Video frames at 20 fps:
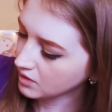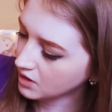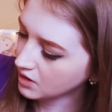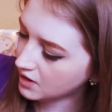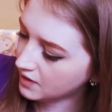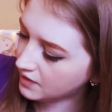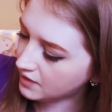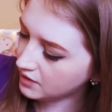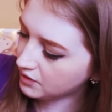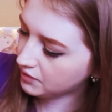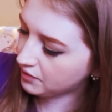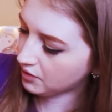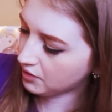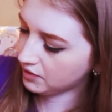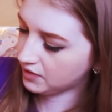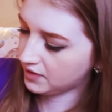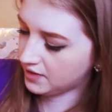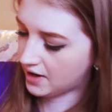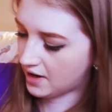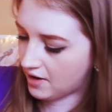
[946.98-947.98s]
and this
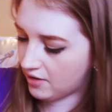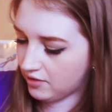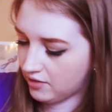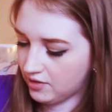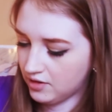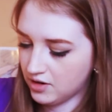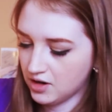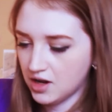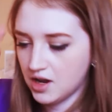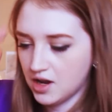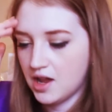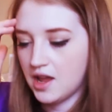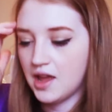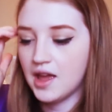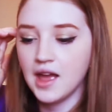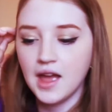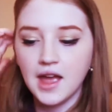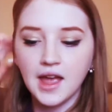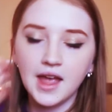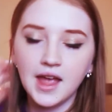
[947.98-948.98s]
folds down.
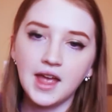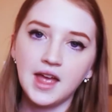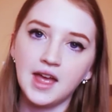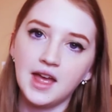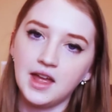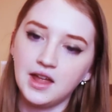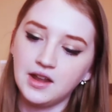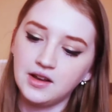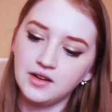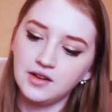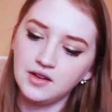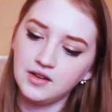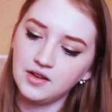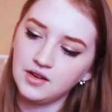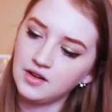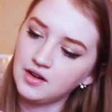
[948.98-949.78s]
And